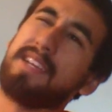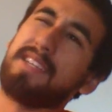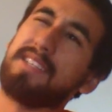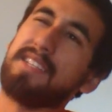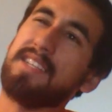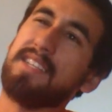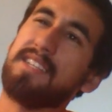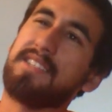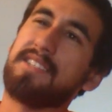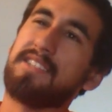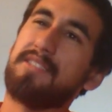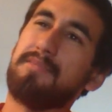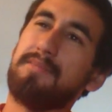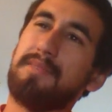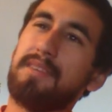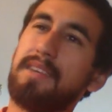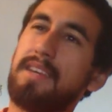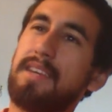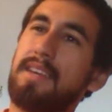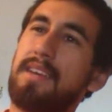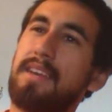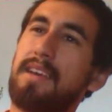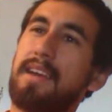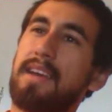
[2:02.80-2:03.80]
sense to
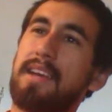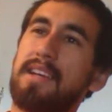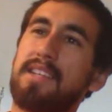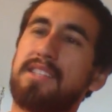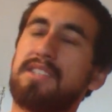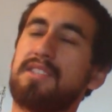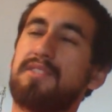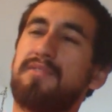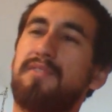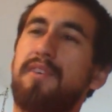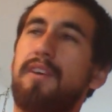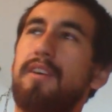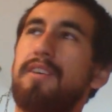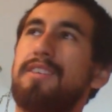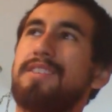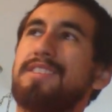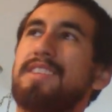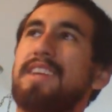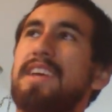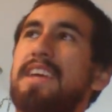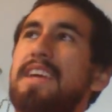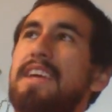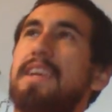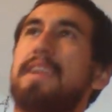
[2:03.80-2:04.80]
me, I guess, as far as
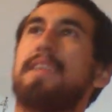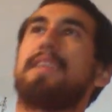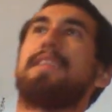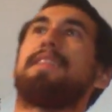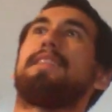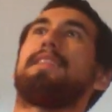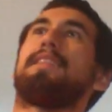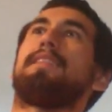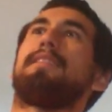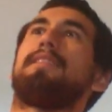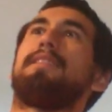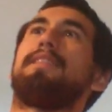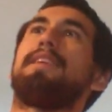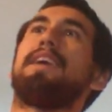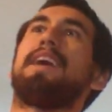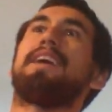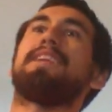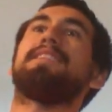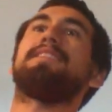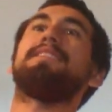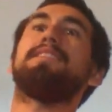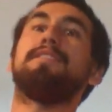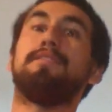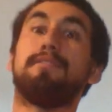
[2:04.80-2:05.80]
like the
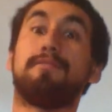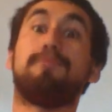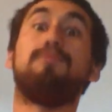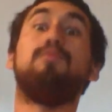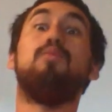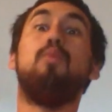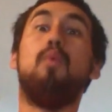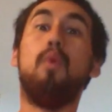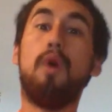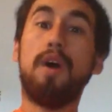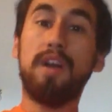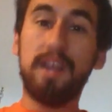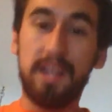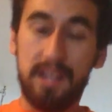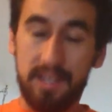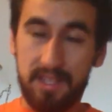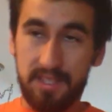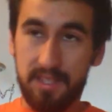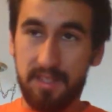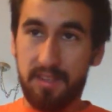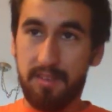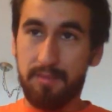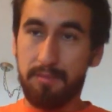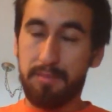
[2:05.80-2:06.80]
idea of wanting
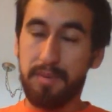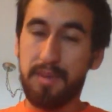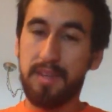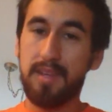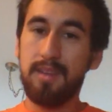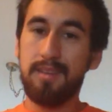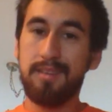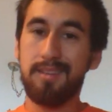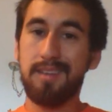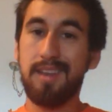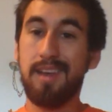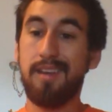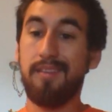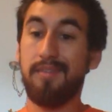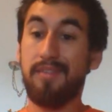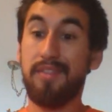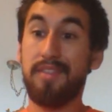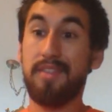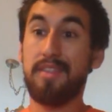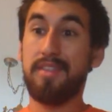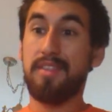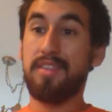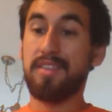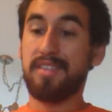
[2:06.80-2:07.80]
to compete. Now,
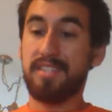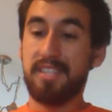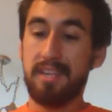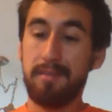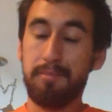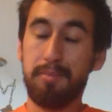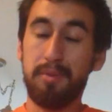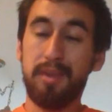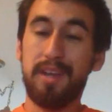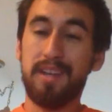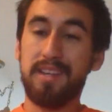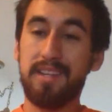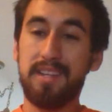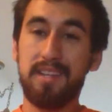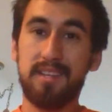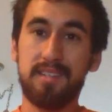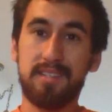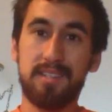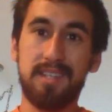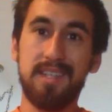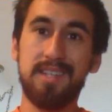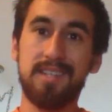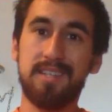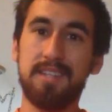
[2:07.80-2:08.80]
the simple idea
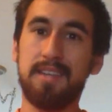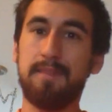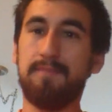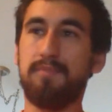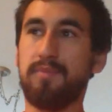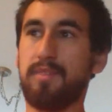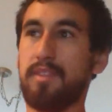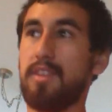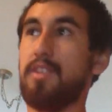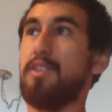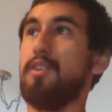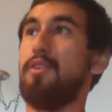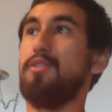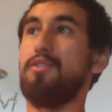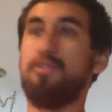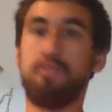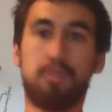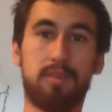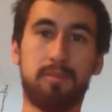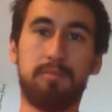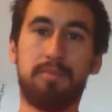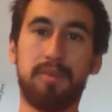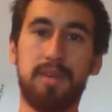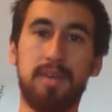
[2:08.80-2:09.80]
is easy. You
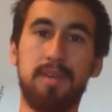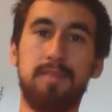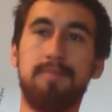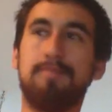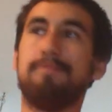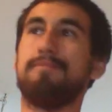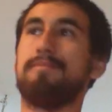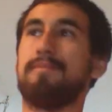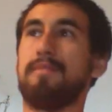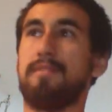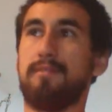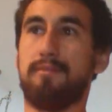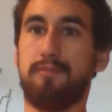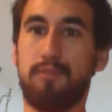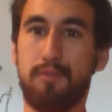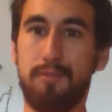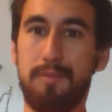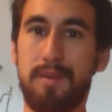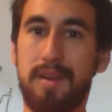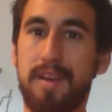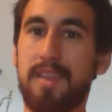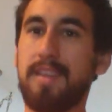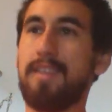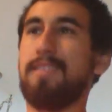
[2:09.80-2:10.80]
compete for
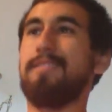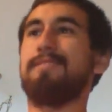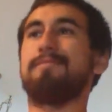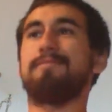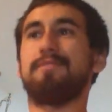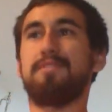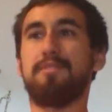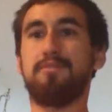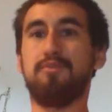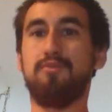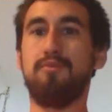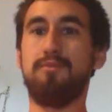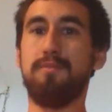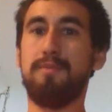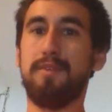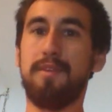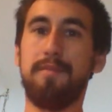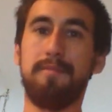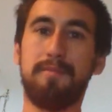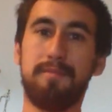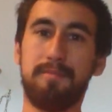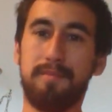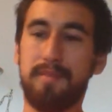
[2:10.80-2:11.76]
money, you win,